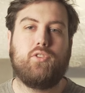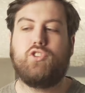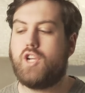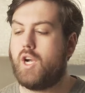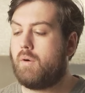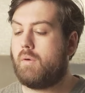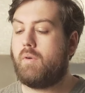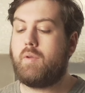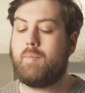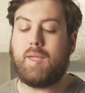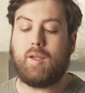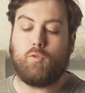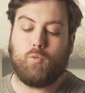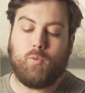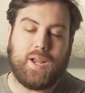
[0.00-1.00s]
the show where we
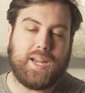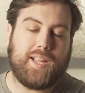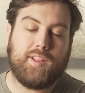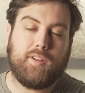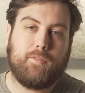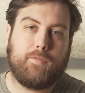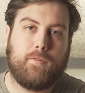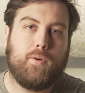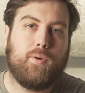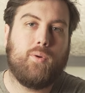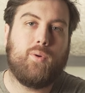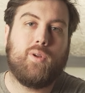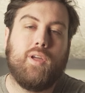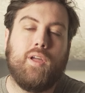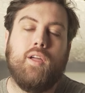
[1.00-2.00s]
make regular
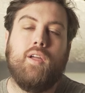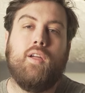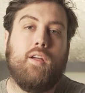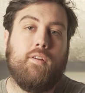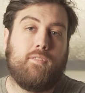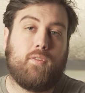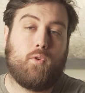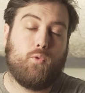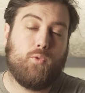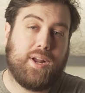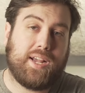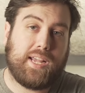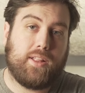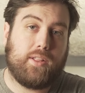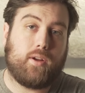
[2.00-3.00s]
food for
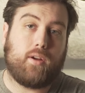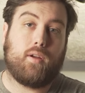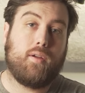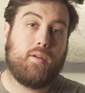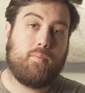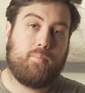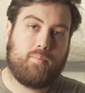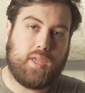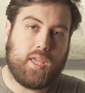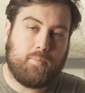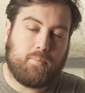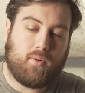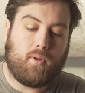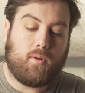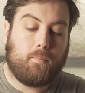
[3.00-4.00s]
regular
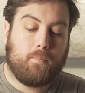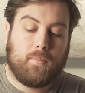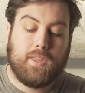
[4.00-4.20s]
people.